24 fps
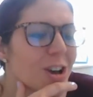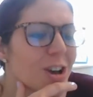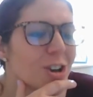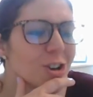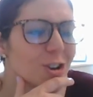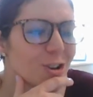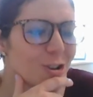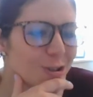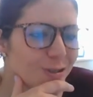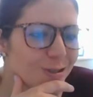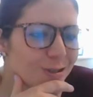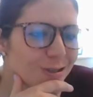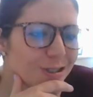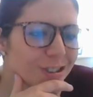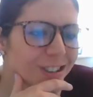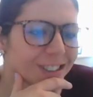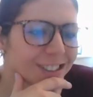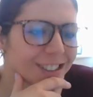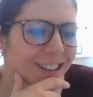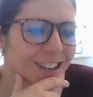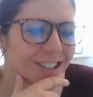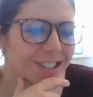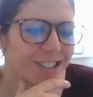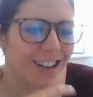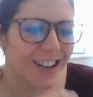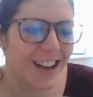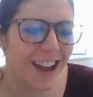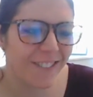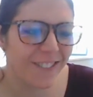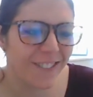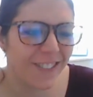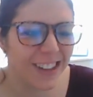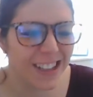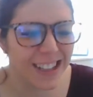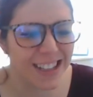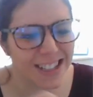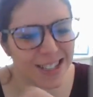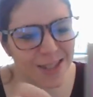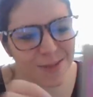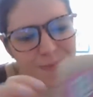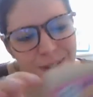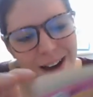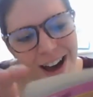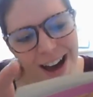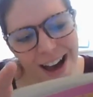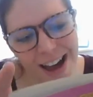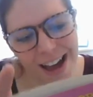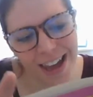Cool, Josh said. I feel like a
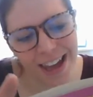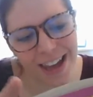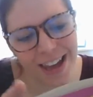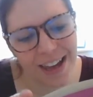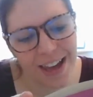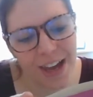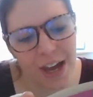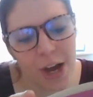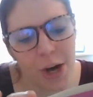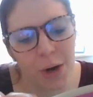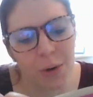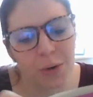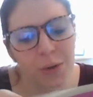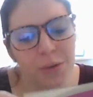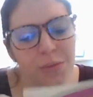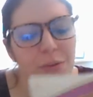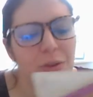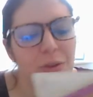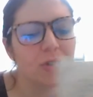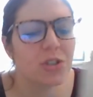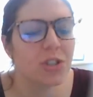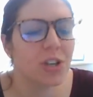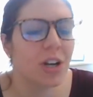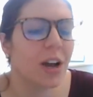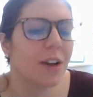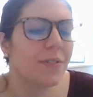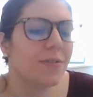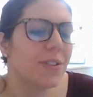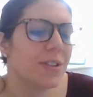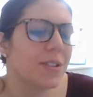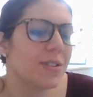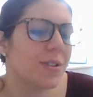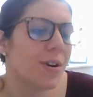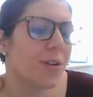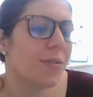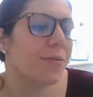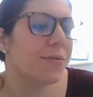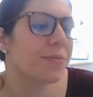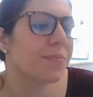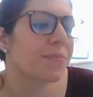spy. Ruth Rose shut off the stove.